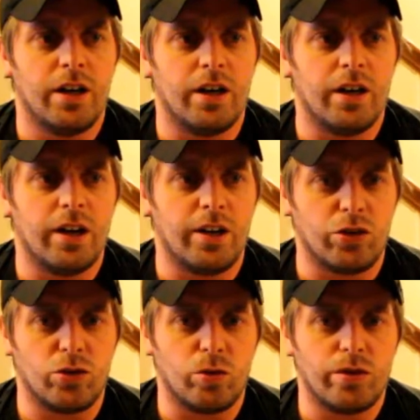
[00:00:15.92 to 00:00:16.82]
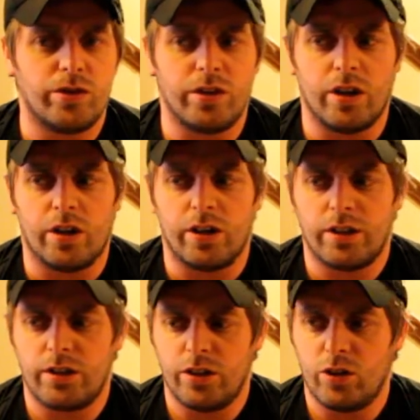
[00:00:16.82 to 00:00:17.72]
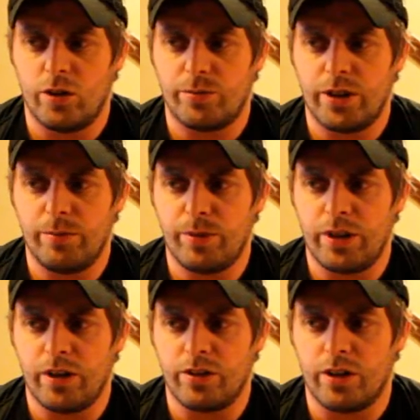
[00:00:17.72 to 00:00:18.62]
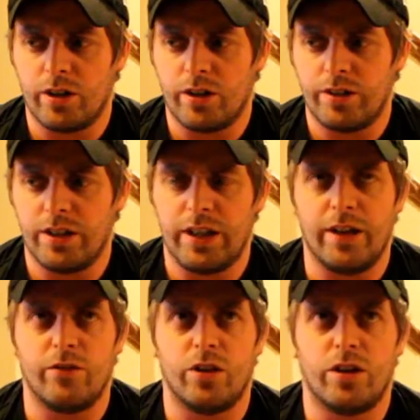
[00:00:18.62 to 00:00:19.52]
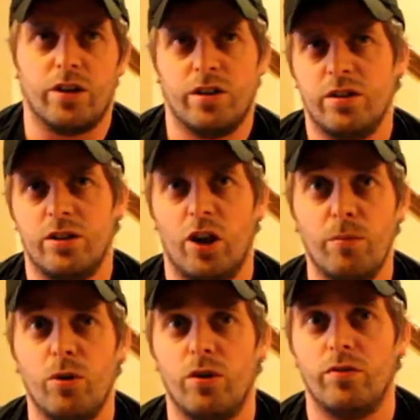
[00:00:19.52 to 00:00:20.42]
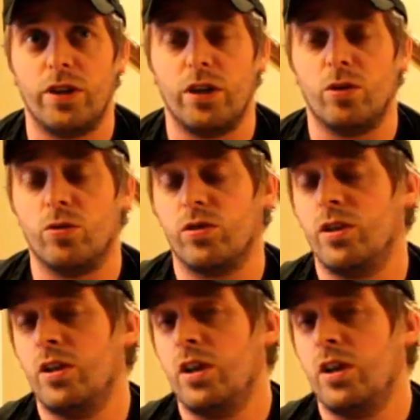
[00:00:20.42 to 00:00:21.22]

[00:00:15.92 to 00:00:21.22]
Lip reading: Out of sorts. A little upset because I did have a number of videos